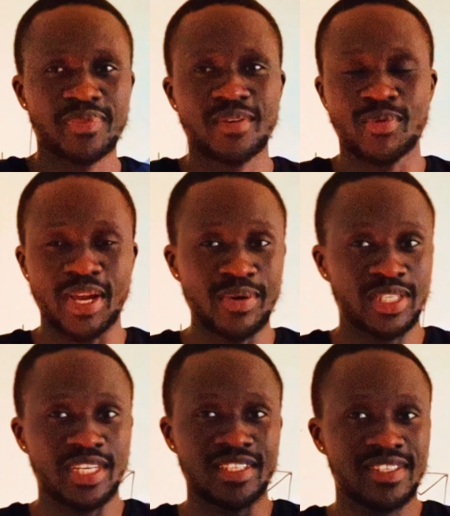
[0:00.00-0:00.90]
where we
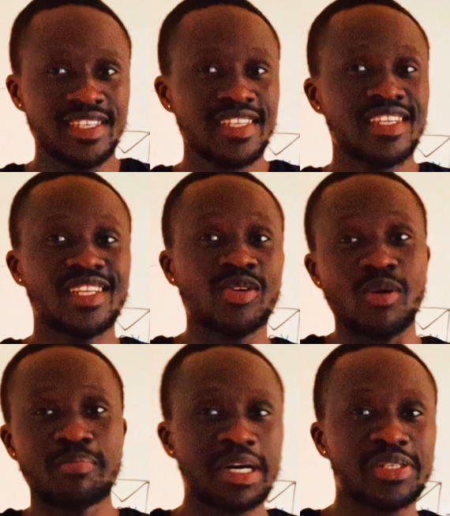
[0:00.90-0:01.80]
shall see the
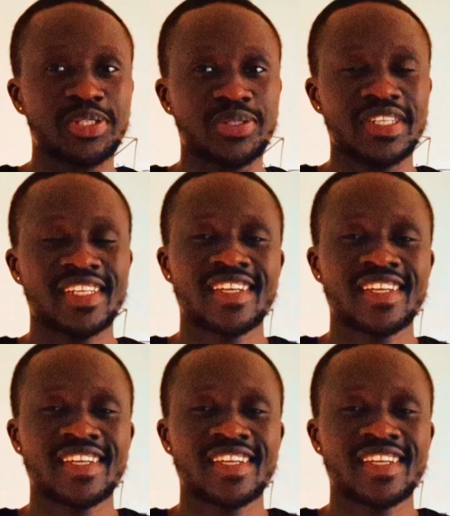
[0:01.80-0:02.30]
comparison